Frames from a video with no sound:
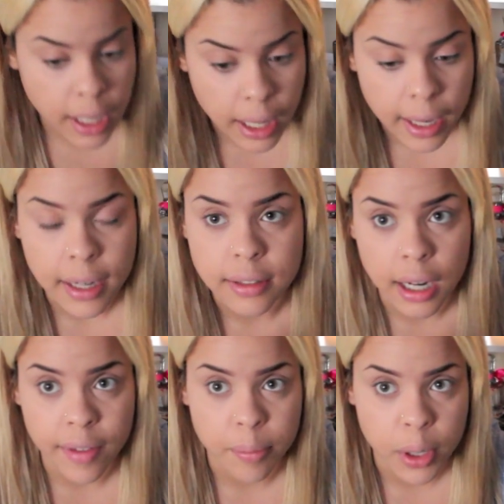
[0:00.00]
And like I
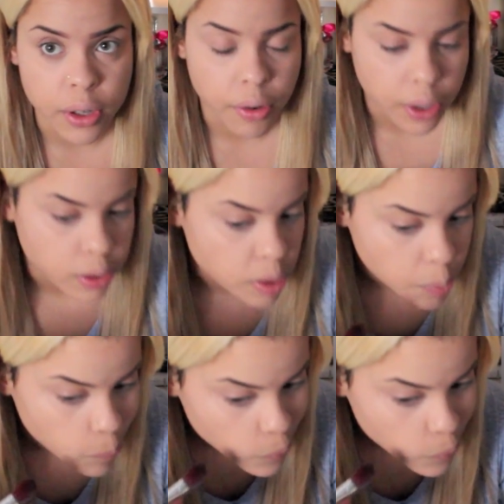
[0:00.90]
said, I have a mirror down here, so I'm going to